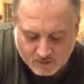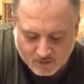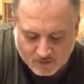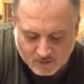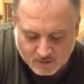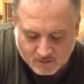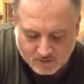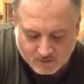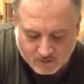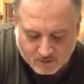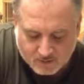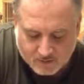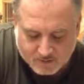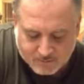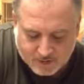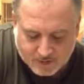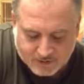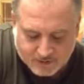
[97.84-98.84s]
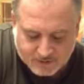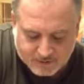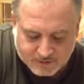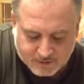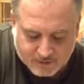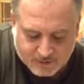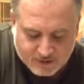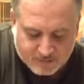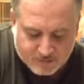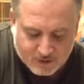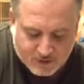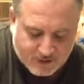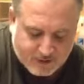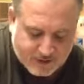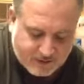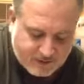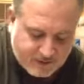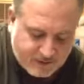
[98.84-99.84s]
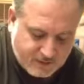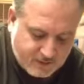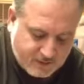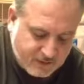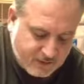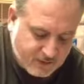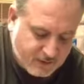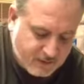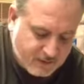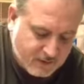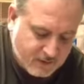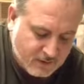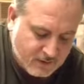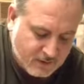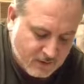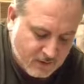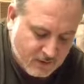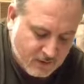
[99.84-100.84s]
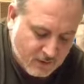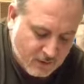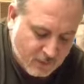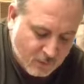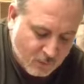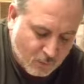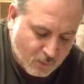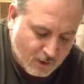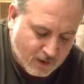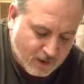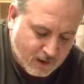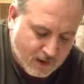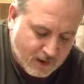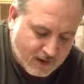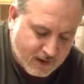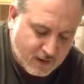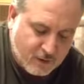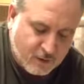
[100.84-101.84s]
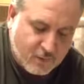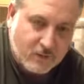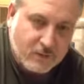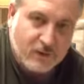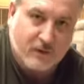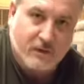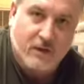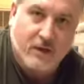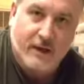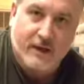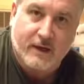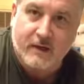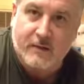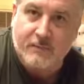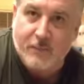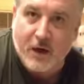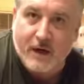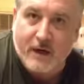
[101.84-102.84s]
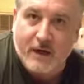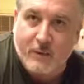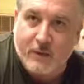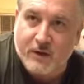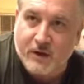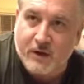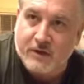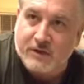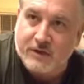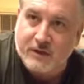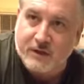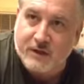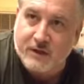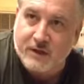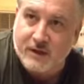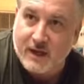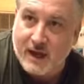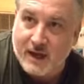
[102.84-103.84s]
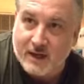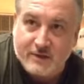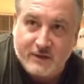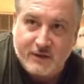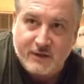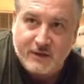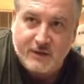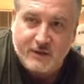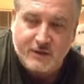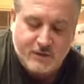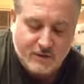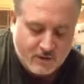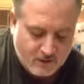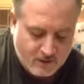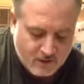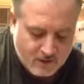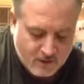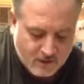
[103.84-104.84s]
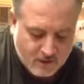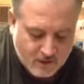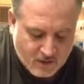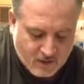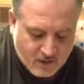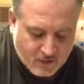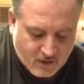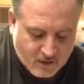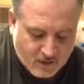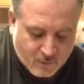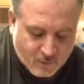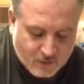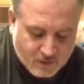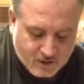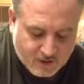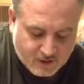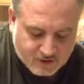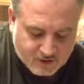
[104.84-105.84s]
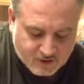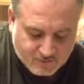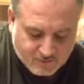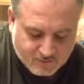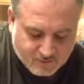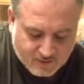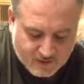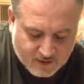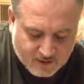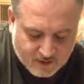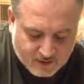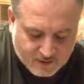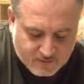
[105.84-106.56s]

the clay body to emulate what iron would look like in body reduction in a gas kiln or a reduction firing.